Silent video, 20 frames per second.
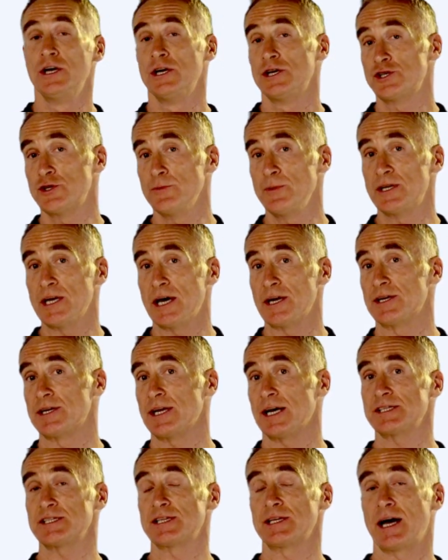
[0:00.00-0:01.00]
Should be done and
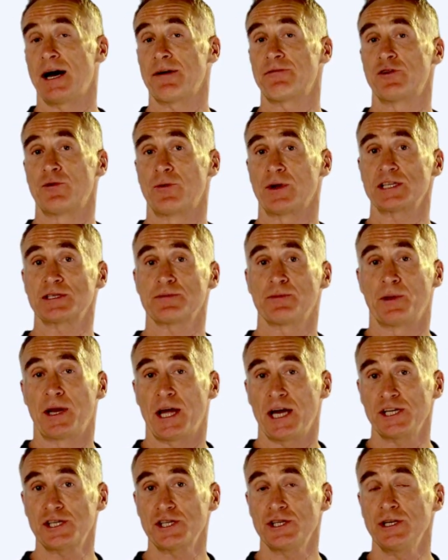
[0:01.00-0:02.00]
dusted after your
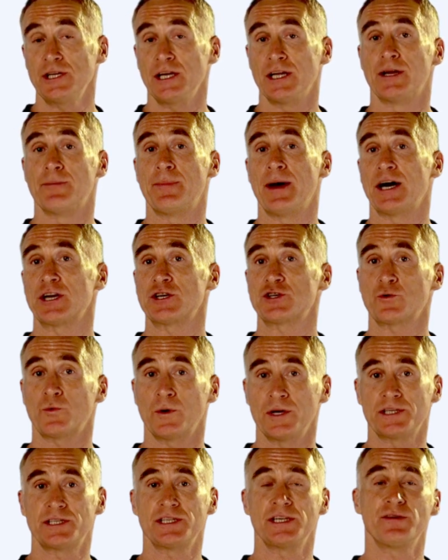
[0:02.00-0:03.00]
explanation in about
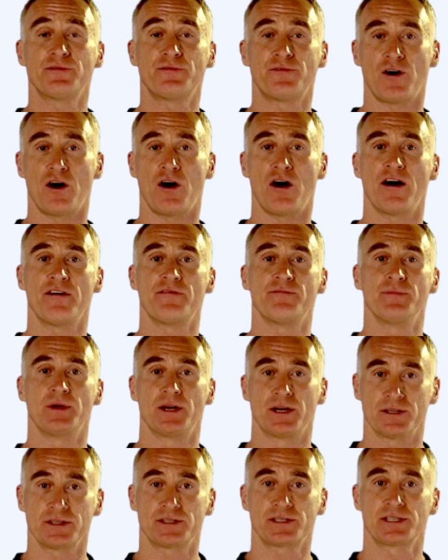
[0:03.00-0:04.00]
25
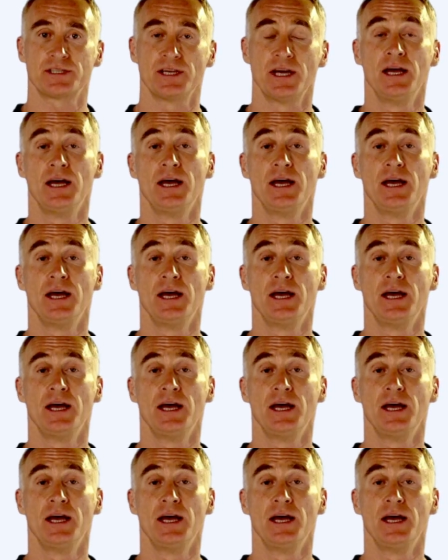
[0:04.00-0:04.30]
minutes.